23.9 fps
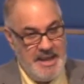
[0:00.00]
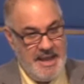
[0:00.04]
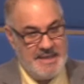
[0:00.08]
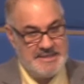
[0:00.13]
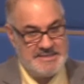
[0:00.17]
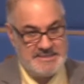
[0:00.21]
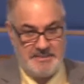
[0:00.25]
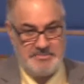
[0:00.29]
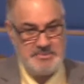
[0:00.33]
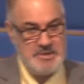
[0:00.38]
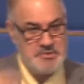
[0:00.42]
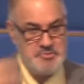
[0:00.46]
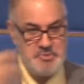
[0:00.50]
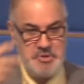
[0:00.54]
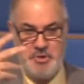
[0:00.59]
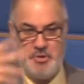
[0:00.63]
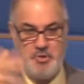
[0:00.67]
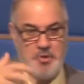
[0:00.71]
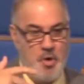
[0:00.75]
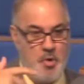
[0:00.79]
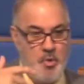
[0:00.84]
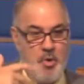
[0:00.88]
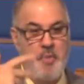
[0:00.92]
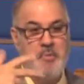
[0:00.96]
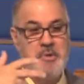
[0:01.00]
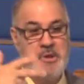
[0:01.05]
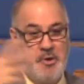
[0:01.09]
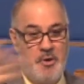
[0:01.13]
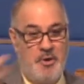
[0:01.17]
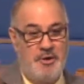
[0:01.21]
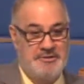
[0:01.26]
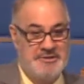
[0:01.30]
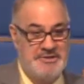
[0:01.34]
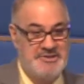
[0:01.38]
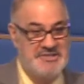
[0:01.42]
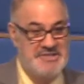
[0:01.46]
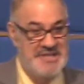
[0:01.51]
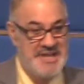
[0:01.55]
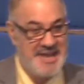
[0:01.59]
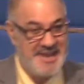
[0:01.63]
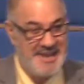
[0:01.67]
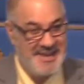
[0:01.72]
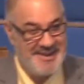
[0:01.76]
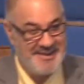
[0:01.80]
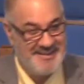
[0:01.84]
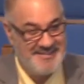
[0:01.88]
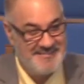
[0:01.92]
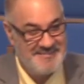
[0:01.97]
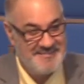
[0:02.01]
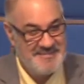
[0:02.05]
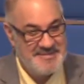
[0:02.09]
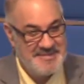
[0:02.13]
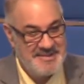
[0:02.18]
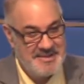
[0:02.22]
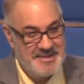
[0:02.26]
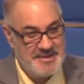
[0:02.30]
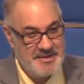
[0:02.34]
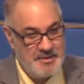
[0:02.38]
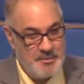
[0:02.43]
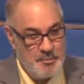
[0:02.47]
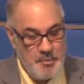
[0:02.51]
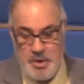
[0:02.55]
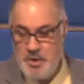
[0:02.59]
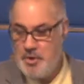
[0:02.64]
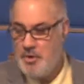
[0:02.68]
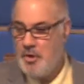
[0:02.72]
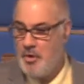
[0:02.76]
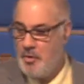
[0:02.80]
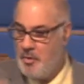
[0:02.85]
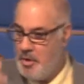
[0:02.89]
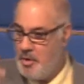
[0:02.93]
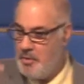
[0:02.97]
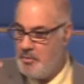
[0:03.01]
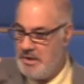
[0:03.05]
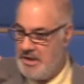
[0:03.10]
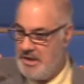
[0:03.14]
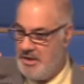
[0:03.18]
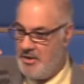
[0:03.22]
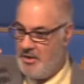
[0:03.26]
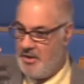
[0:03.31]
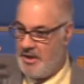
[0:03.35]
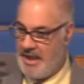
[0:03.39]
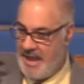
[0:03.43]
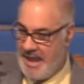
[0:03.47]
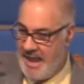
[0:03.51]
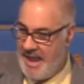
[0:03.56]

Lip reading: And sometimes we don't know what we ought to say. We don't know what we